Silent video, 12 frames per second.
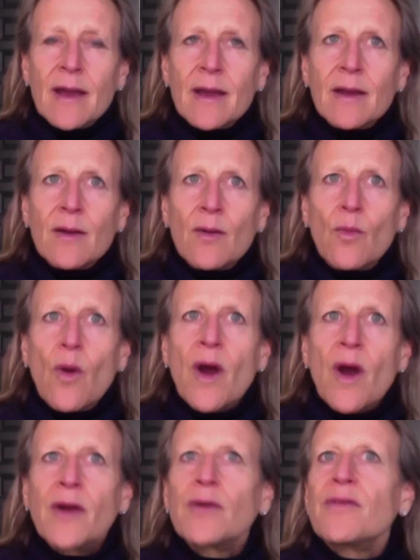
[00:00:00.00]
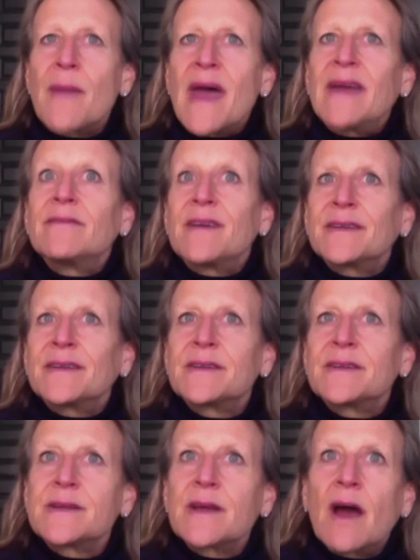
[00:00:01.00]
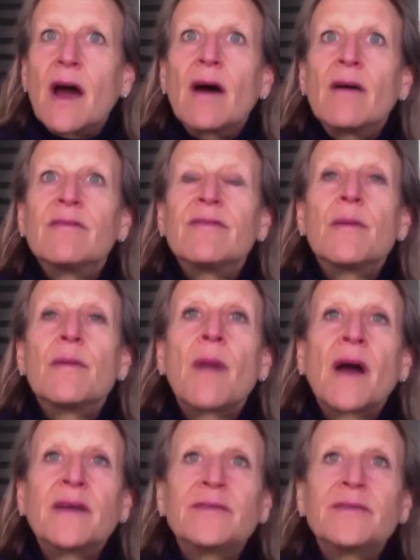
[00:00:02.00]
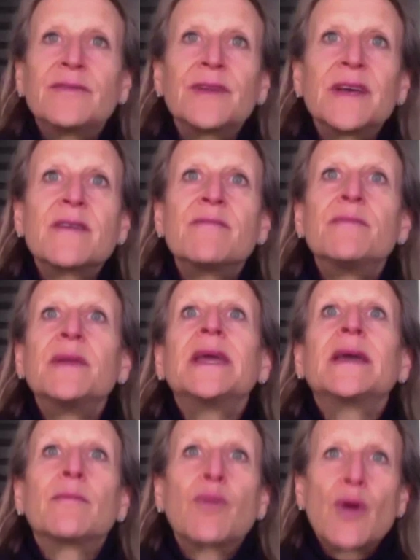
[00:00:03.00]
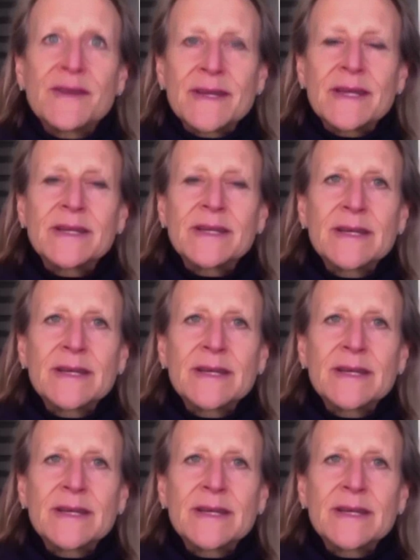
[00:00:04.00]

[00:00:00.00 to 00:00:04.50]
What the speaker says: What are the benefits of mindfulness, of being present?